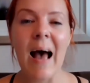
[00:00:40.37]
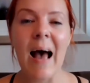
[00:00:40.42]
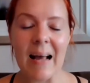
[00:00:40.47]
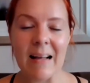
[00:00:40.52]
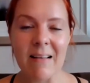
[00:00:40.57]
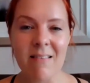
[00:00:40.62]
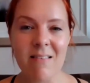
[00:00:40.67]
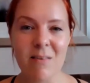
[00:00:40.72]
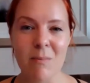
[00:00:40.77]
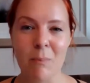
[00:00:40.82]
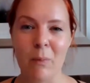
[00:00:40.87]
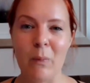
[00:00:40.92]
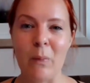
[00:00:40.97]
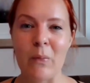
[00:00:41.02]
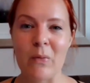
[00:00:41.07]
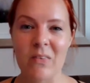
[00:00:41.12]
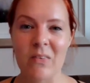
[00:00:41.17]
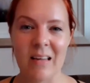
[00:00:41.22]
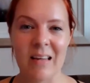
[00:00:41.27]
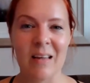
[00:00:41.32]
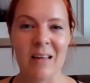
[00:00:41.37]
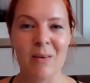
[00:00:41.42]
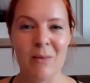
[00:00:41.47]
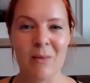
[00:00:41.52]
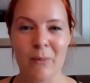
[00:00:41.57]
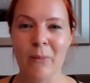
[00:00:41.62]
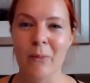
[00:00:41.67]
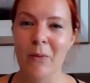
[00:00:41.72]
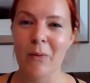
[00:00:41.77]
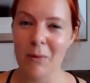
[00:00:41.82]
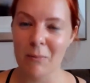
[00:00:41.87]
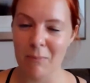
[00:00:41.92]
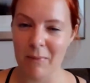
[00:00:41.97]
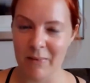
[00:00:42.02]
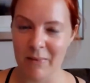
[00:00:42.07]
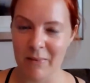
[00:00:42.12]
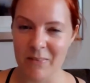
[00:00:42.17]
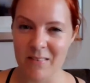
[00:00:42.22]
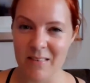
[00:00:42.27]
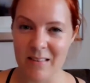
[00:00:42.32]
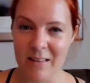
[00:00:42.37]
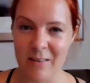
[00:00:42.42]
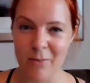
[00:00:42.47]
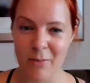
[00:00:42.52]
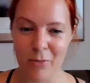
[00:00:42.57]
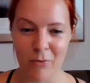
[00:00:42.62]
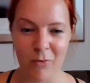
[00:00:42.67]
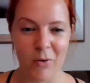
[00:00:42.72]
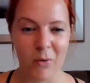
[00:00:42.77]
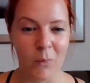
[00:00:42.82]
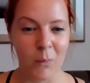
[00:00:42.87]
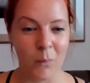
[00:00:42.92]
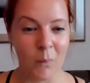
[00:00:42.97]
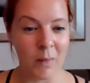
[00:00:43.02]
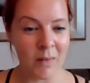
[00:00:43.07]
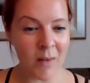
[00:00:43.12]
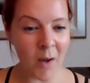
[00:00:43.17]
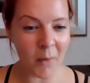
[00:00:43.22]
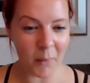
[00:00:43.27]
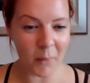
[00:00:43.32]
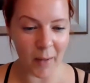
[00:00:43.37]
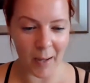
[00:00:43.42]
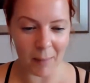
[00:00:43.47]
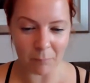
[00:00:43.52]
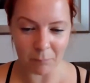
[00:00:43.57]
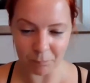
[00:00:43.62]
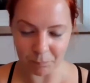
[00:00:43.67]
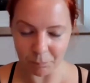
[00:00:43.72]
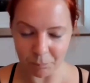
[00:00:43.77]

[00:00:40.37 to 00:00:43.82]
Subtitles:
and supporting your community through yoga.